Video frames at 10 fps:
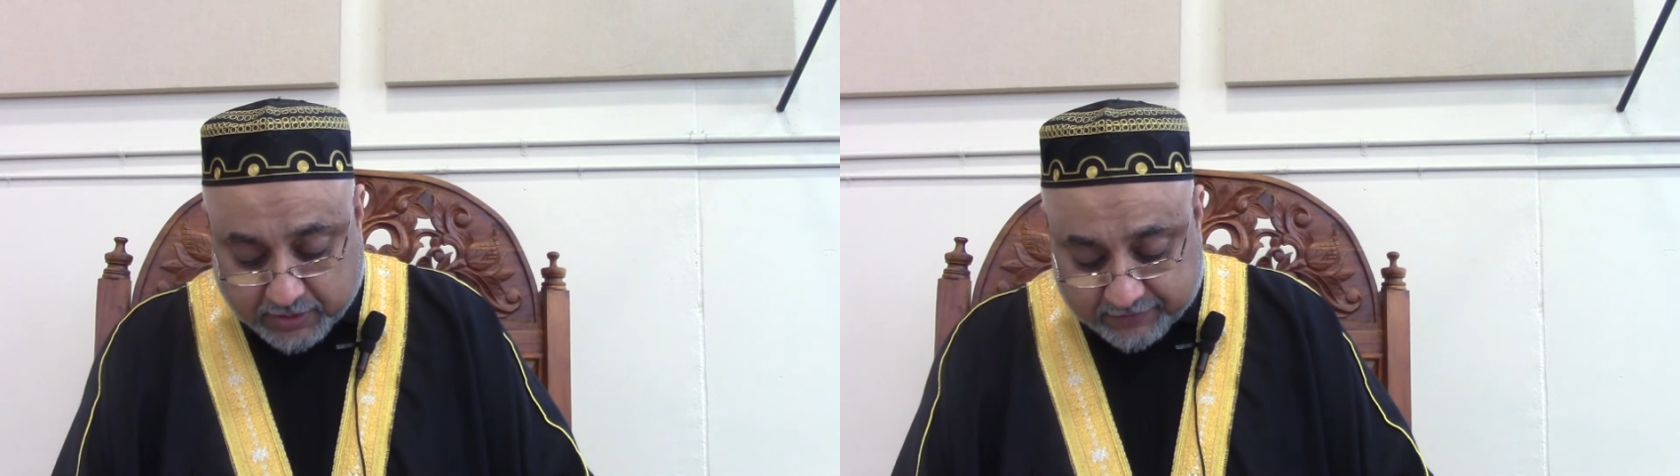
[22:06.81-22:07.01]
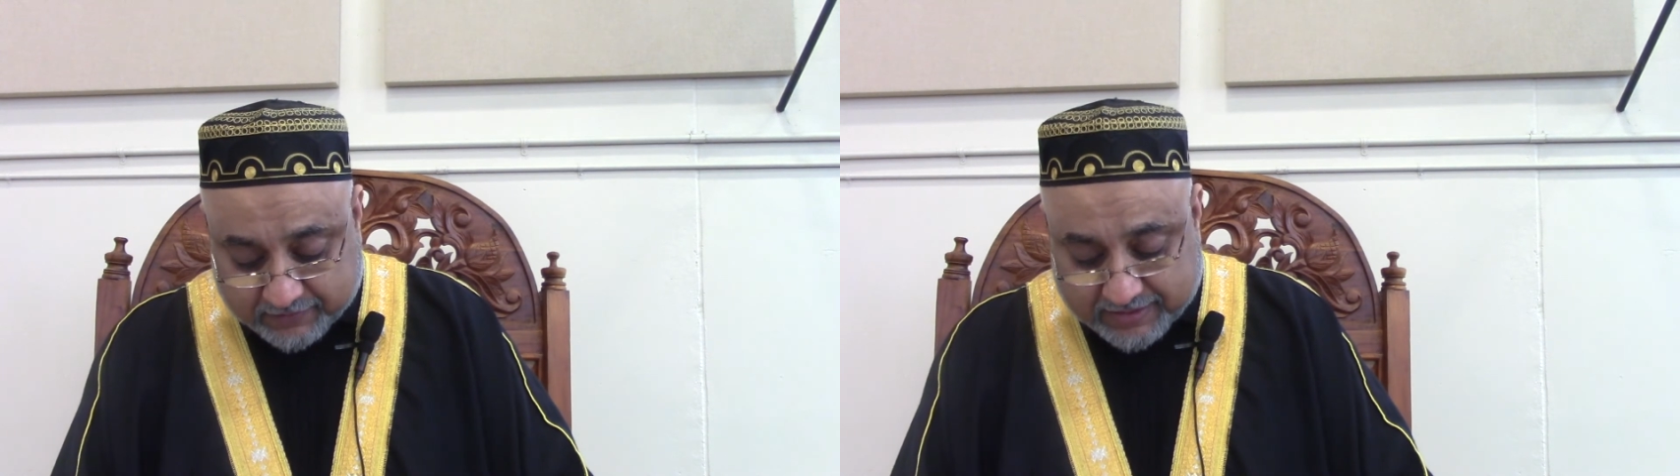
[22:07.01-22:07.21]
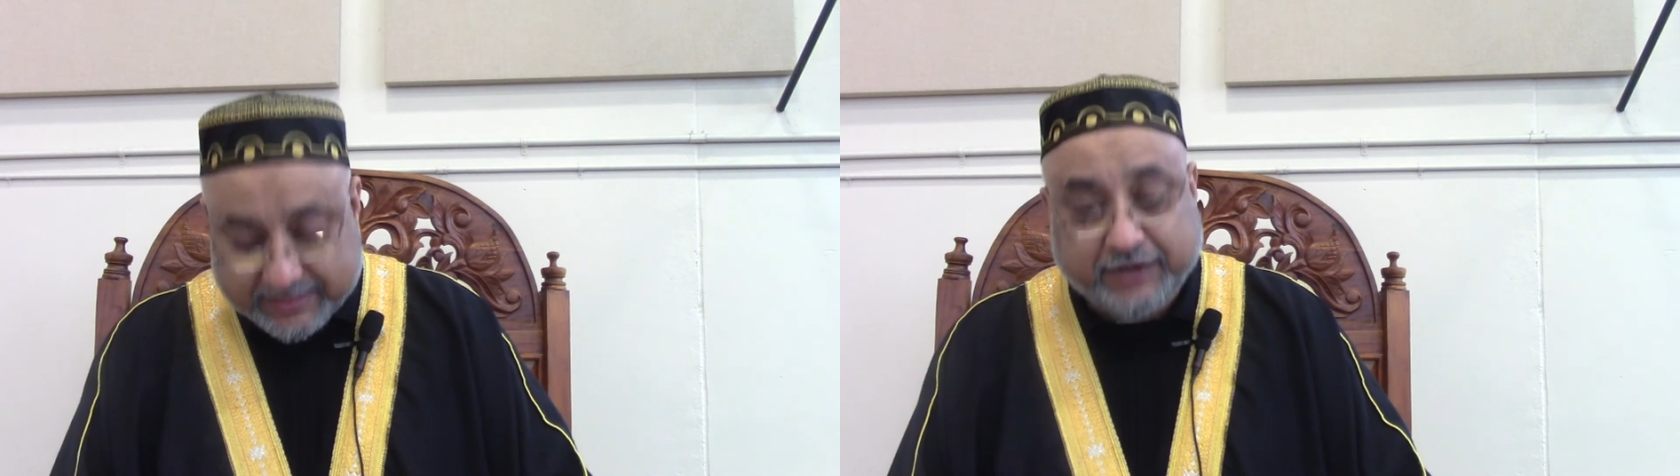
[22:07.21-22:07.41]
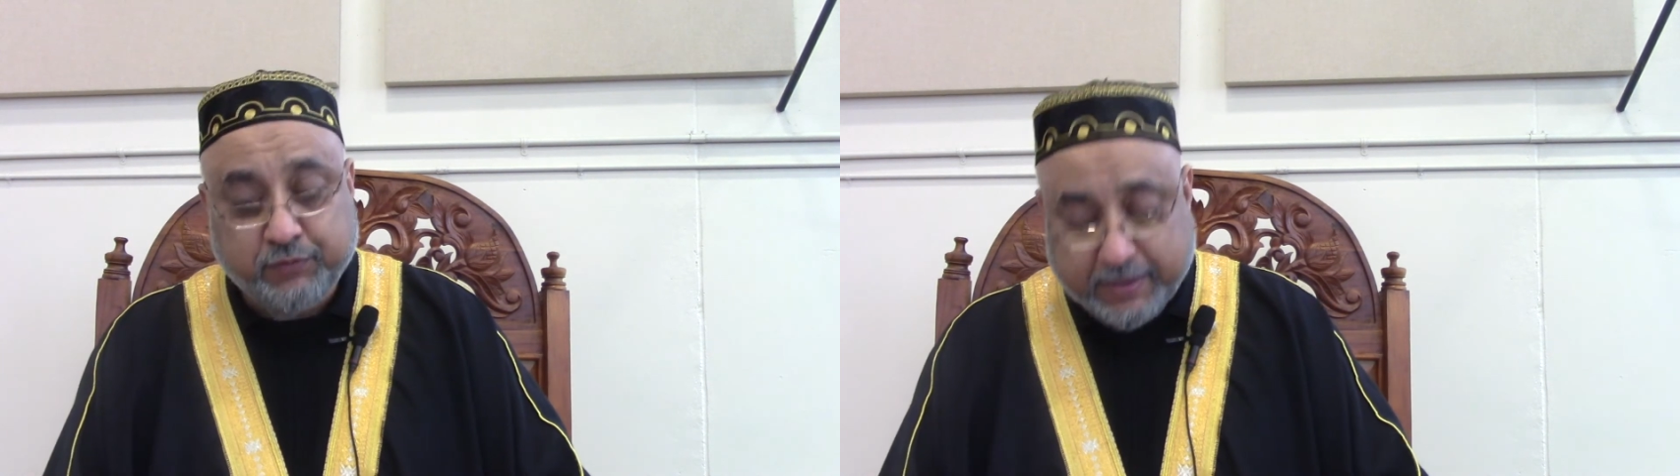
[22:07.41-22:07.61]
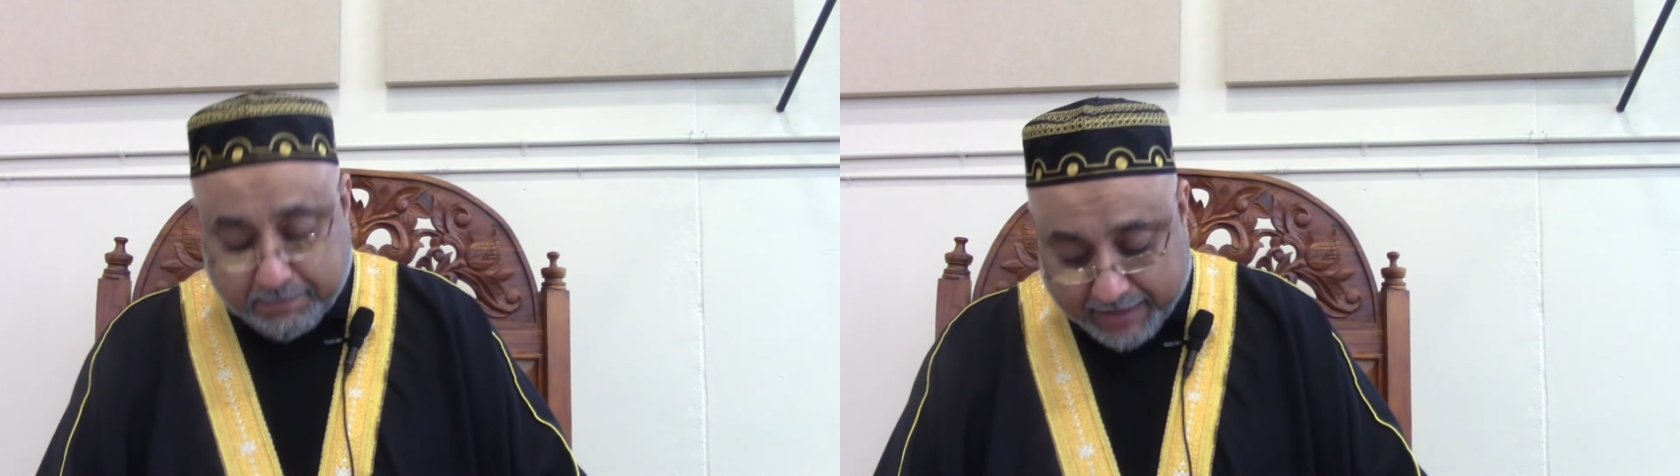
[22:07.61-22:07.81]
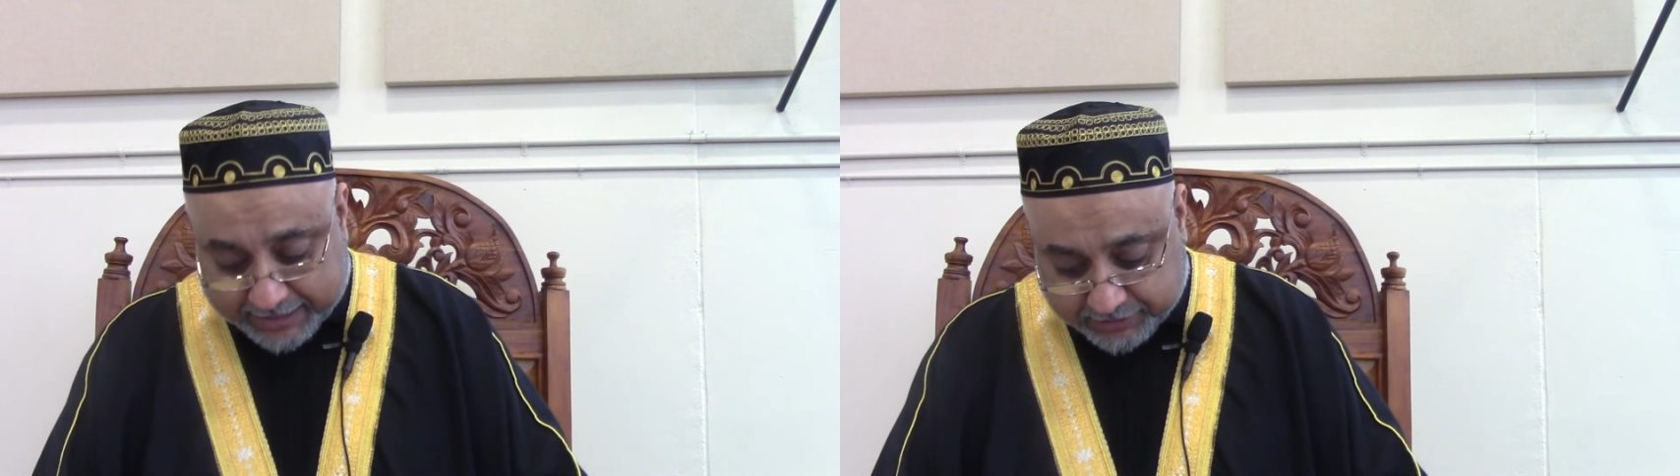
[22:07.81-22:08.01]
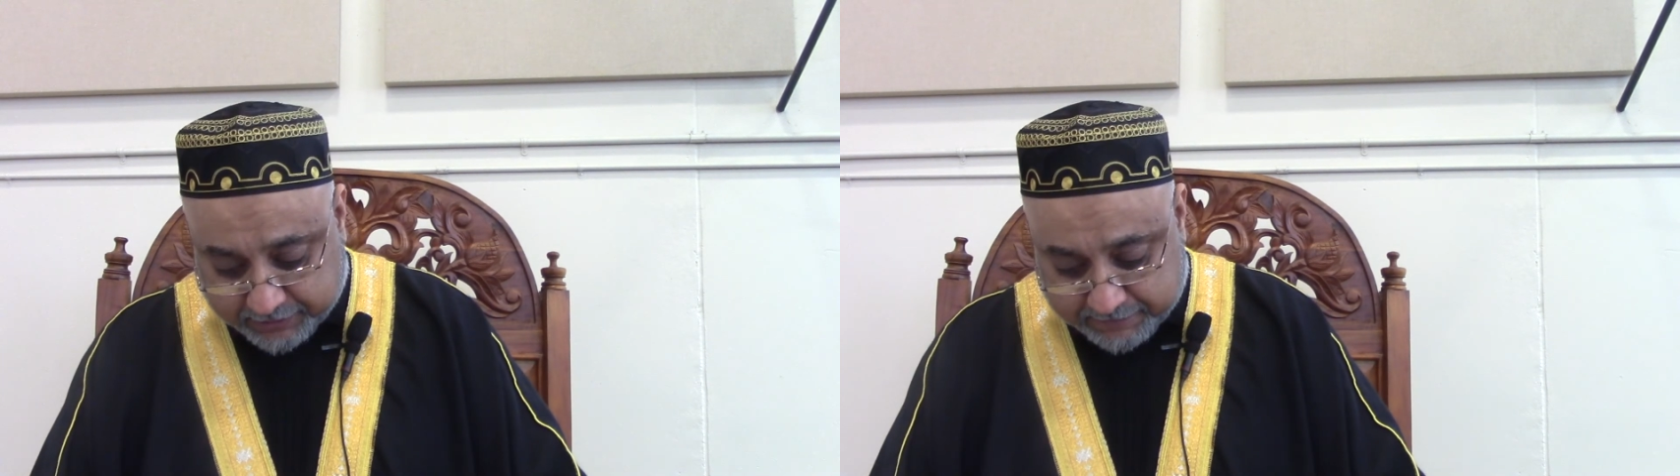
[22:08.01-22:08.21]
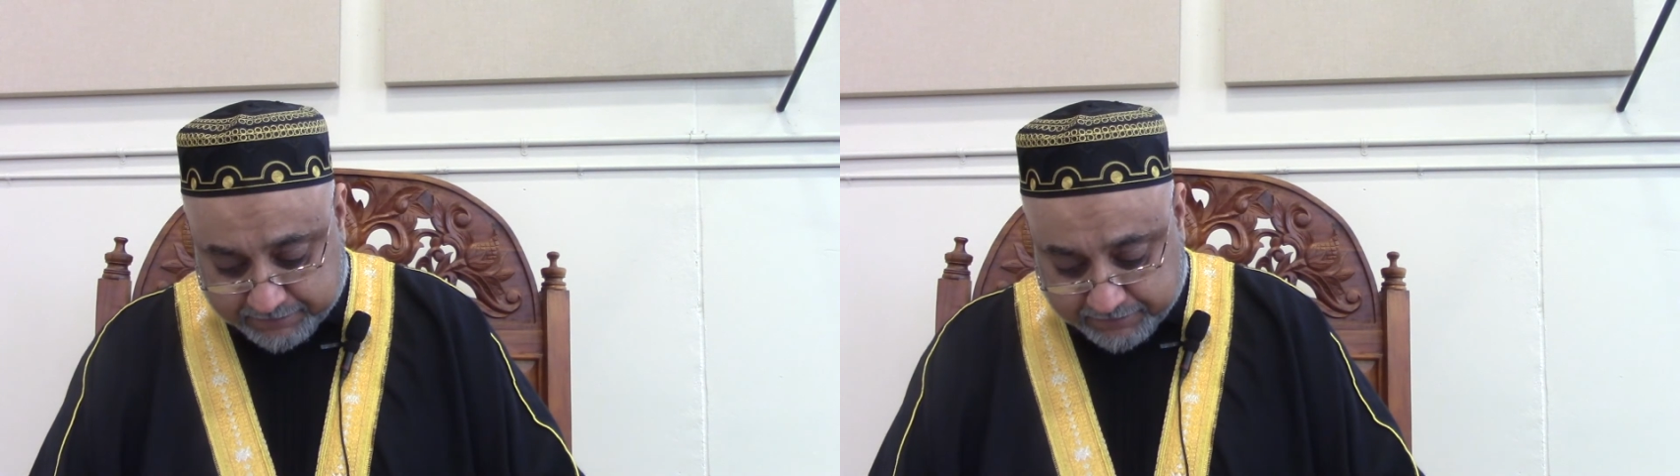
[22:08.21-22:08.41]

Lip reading: us that we matter